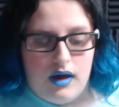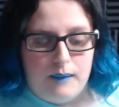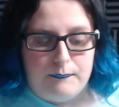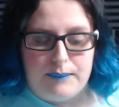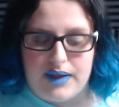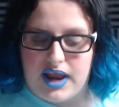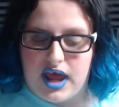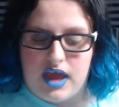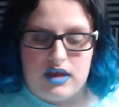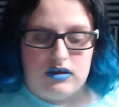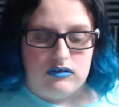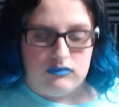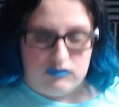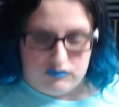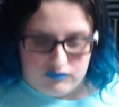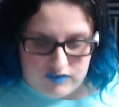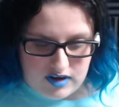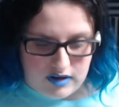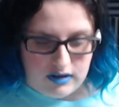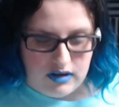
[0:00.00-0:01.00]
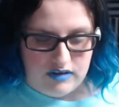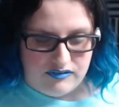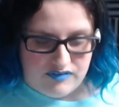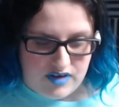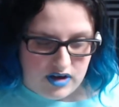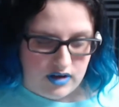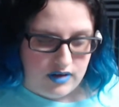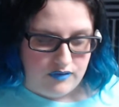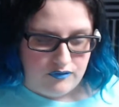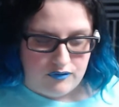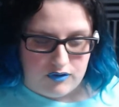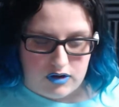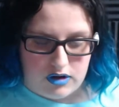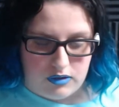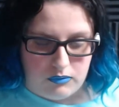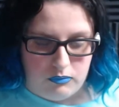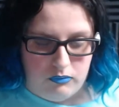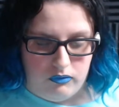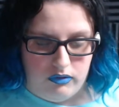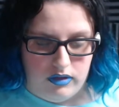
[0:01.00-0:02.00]
But I very, very
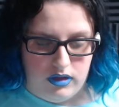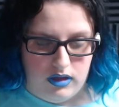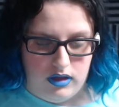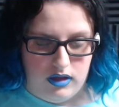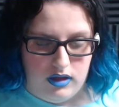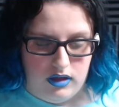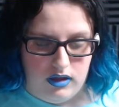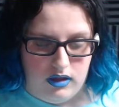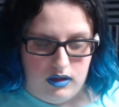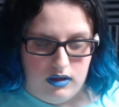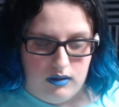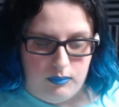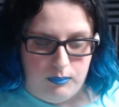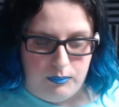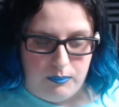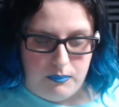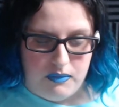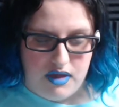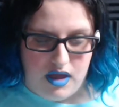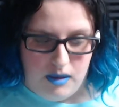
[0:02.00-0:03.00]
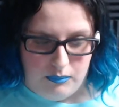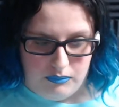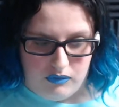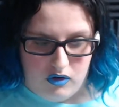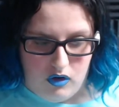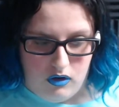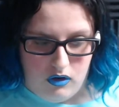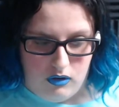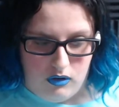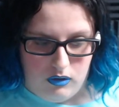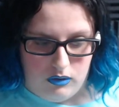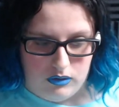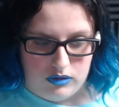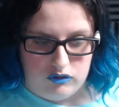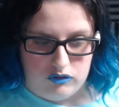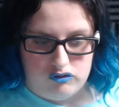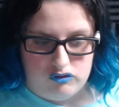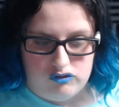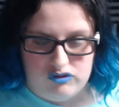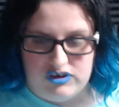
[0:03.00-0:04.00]
frequently am called
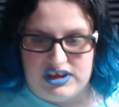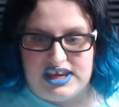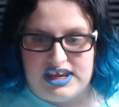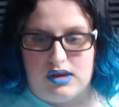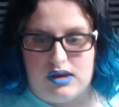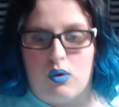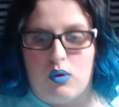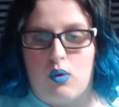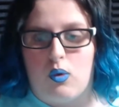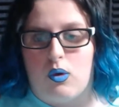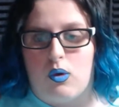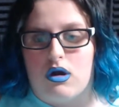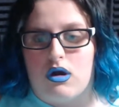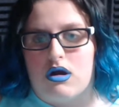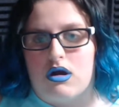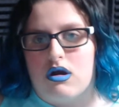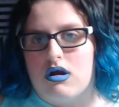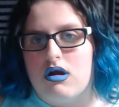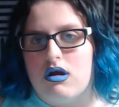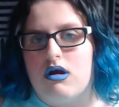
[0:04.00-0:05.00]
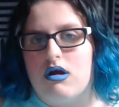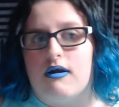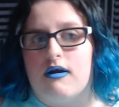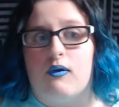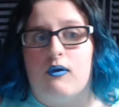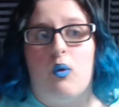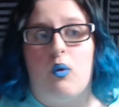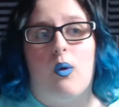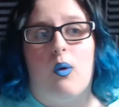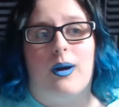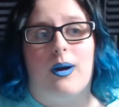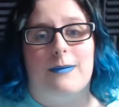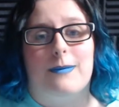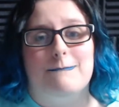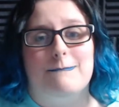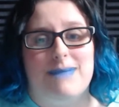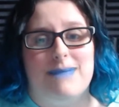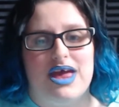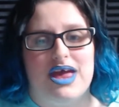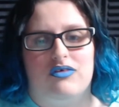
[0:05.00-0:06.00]
she or her or
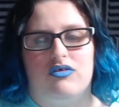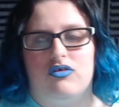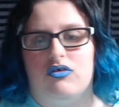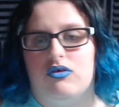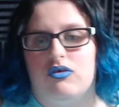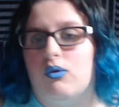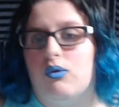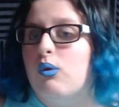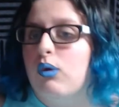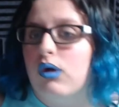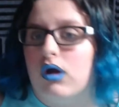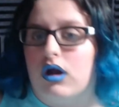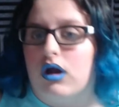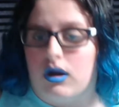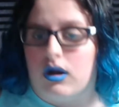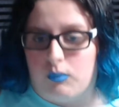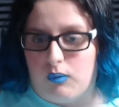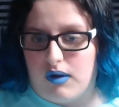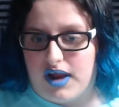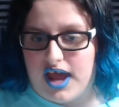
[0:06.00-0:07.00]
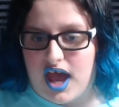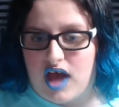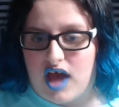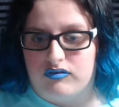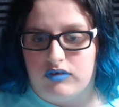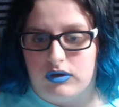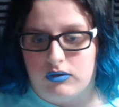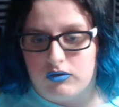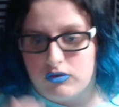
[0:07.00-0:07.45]
miss or what have you.